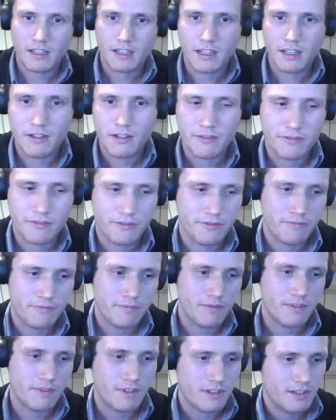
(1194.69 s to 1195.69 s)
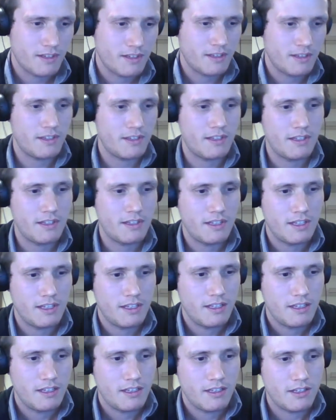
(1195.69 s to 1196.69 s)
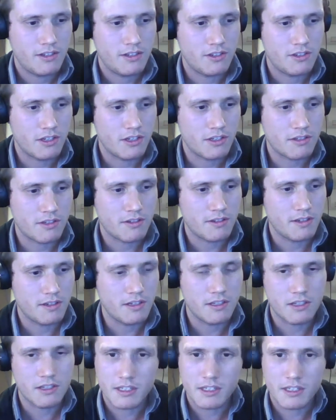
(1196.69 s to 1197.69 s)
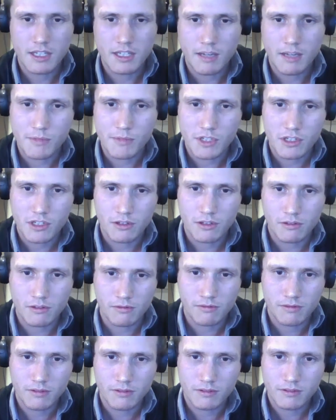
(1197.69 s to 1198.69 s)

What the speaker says: kind of just numbs you